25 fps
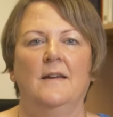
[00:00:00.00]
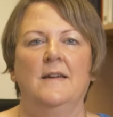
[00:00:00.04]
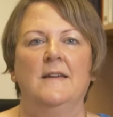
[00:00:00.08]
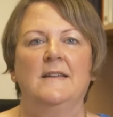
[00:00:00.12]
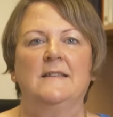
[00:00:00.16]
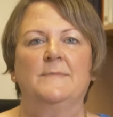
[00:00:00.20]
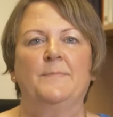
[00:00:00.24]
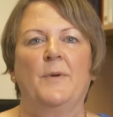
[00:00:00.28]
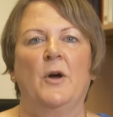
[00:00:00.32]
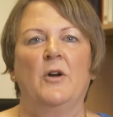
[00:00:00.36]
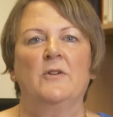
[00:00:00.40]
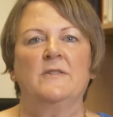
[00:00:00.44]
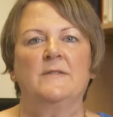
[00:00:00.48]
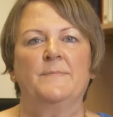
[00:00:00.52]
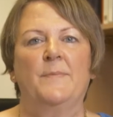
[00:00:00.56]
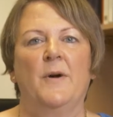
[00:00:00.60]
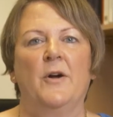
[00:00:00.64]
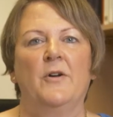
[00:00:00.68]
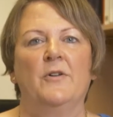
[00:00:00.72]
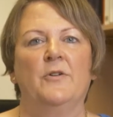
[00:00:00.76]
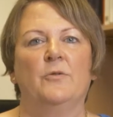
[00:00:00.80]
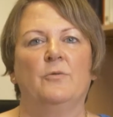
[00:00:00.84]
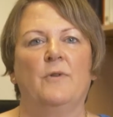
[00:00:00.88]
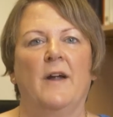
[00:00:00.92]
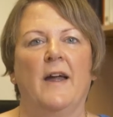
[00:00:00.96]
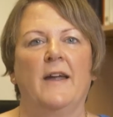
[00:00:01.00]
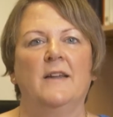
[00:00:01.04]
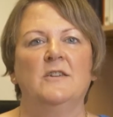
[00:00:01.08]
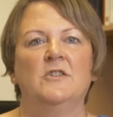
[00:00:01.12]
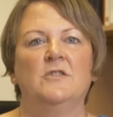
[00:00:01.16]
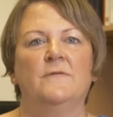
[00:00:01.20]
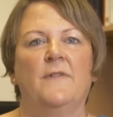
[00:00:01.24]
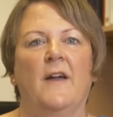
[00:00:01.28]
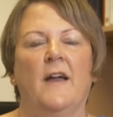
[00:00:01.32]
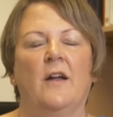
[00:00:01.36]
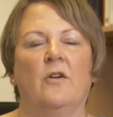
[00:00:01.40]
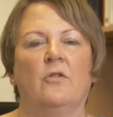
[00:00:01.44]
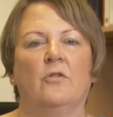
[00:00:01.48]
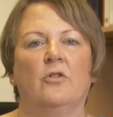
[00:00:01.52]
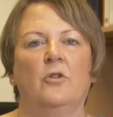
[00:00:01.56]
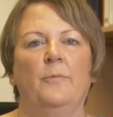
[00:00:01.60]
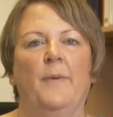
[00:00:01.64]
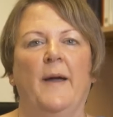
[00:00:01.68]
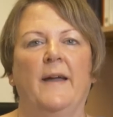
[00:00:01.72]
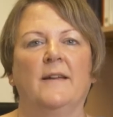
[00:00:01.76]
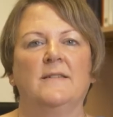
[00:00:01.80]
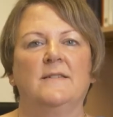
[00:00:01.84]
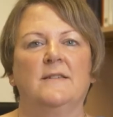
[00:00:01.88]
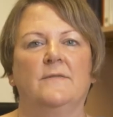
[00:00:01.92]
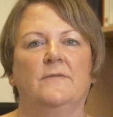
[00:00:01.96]
is postpone a range of our
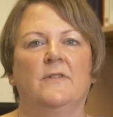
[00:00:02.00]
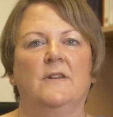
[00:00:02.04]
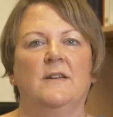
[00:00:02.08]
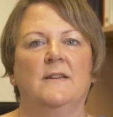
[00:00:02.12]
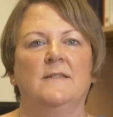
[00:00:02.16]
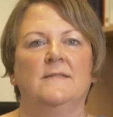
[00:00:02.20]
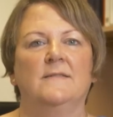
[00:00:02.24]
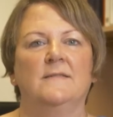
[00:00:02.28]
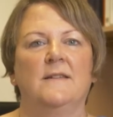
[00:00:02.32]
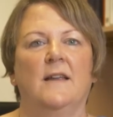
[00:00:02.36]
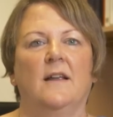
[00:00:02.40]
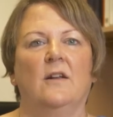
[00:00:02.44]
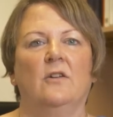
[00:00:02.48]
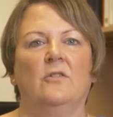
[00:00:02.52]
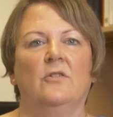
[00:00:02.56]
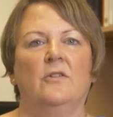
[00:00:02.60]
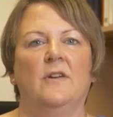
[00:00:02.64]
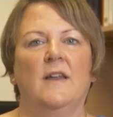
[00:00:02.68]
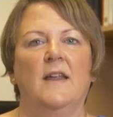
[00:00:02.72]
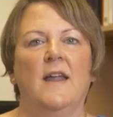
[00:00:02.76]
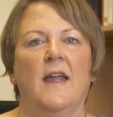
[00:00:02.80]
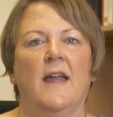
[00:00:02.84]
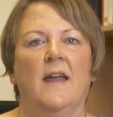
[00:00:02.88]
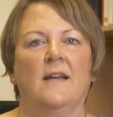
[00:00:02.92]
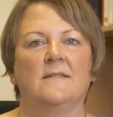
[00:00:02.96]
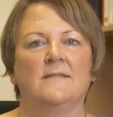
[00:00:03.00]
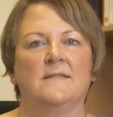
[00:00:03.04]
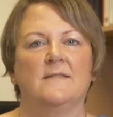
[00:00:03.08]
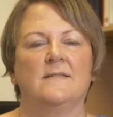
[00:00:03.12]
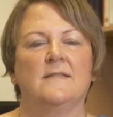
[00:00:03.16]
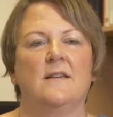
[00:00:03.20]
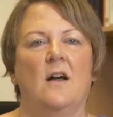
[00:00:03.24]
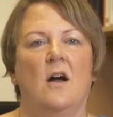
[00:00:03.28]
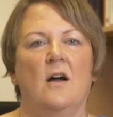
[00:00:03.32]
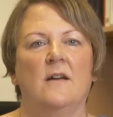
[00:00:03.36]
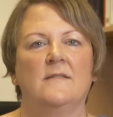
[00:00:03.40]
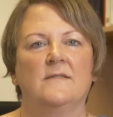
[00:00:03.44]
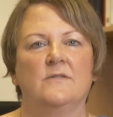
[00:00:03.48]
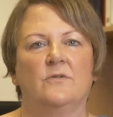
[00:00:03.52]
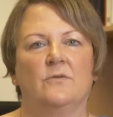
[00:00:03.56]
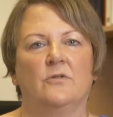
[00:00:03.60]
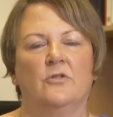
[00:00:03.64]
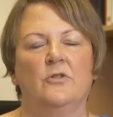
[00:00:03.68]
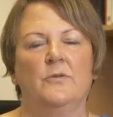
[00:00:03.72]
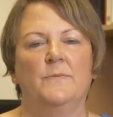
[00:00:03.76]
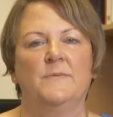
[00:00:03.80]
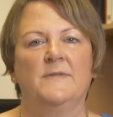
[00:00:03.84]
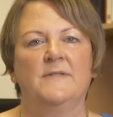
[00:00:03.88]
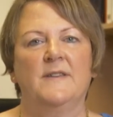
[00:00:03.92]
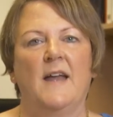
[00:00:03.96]
group activities, including exercise
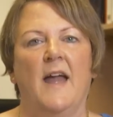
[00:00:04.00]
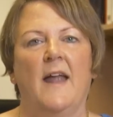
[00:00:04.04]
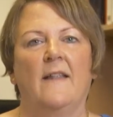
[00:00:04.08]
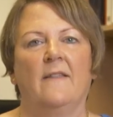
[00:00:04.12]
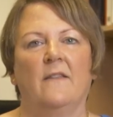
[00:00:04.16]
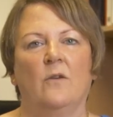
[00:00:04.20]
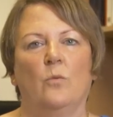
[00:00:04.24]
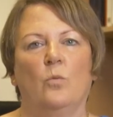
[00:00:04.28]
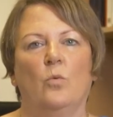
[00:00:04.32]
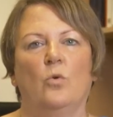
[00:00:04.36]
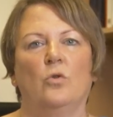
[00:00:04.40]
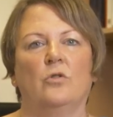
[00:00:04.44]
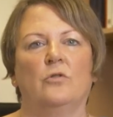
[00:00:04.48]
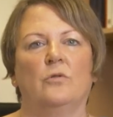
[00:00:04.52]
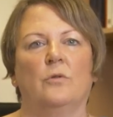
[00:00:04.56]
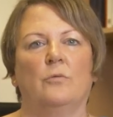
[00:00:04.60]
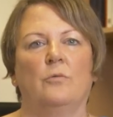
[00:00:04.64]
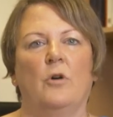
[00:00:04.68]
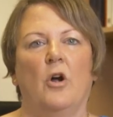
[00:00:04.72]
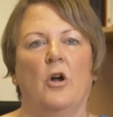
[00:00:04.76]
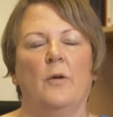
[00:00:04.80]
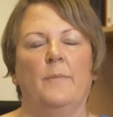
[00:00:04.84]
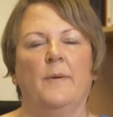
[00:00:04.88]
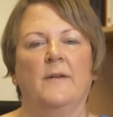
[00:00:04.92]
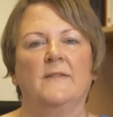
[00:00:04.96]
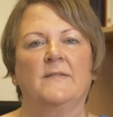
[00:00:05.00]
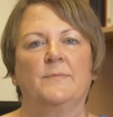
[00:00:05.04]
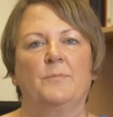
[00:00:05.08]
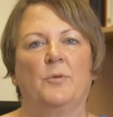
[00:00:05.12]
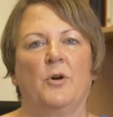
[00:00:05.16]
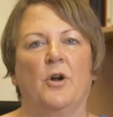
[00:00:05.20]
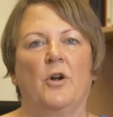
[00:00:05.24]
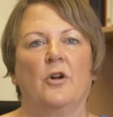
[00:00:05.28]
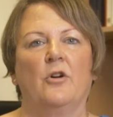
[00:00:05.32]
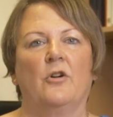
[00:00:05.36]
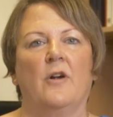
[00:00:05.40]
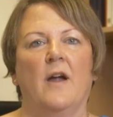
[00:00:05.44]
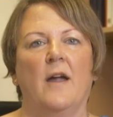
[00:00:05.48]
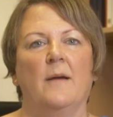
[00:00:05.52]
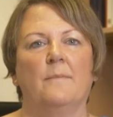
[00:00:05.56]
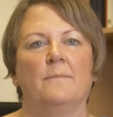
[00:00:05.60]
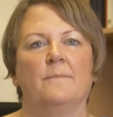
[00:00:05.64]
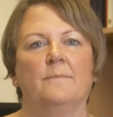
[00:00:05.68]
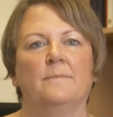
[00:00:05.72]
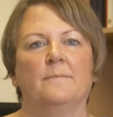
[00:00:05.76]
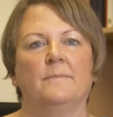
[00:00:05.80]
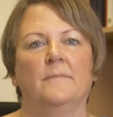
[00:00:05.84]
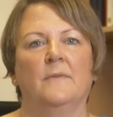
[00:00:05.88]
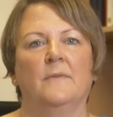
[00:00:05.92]
groups and the water aerobics program.